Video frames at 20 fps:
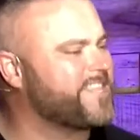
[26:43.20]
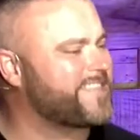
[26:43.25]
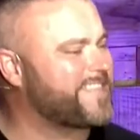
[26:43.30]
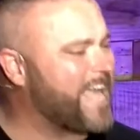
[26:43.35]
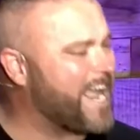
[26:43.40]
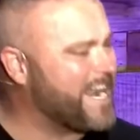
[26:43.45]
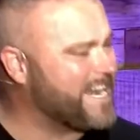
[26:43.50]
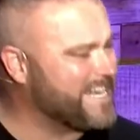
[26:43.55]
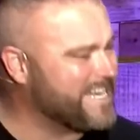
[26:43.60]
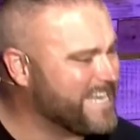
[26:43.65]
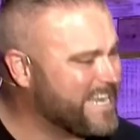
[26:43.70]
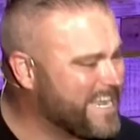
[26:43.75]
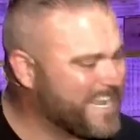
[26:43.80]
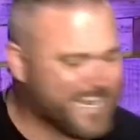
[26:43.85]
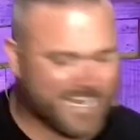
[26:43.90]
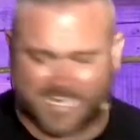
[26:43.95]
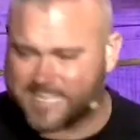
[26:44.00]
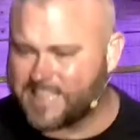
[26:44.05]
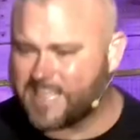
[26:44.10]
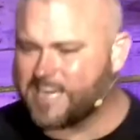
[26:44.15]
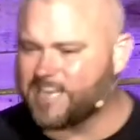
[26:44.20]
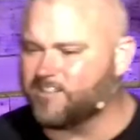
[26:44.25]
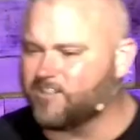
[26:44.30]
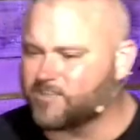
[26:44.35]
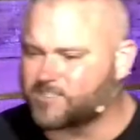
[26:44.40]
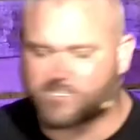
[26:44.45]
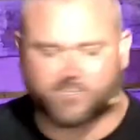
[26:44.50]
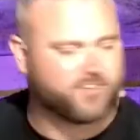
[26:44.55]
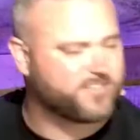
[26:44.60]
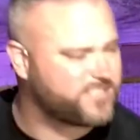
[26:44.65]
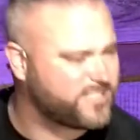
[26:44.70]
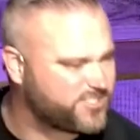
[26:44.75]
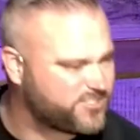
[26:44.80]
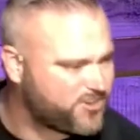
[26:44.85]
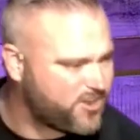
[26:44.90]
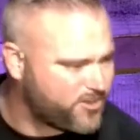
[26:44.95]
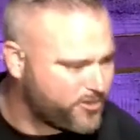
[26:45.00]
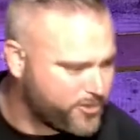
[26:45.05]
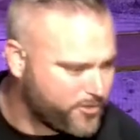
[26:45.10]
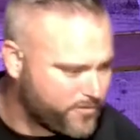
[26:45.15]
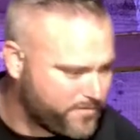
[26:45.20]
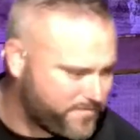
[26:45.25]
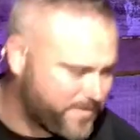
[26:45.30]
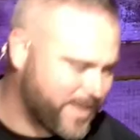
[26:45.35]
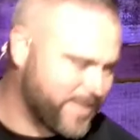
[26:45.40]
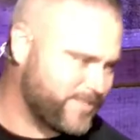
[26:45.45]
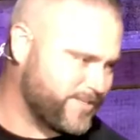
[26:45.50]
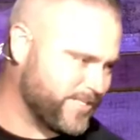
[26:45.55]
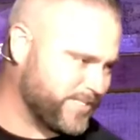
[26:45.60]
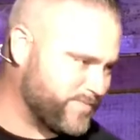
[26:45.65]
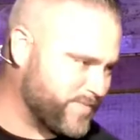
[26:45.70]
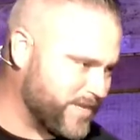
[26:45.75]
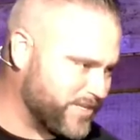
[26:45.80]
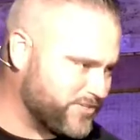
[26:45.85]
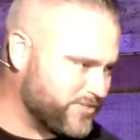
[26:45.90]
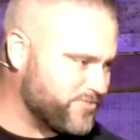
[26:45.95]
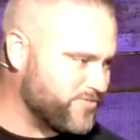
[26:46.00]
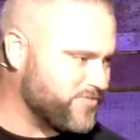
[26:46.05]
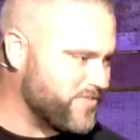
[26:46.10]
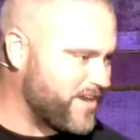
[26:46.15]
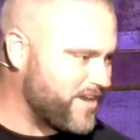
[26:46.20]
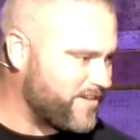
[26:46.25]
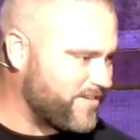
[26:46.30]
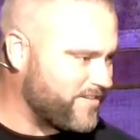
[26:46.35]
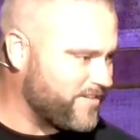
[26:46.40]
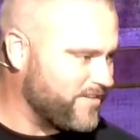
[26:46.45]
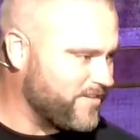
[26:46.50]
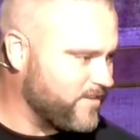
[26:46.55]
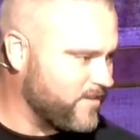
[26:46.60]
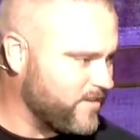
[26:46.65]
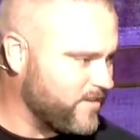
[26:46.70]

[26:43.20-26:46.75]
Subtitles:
that they need." And then he looks at her and says, "Daughter, your faith has made you well."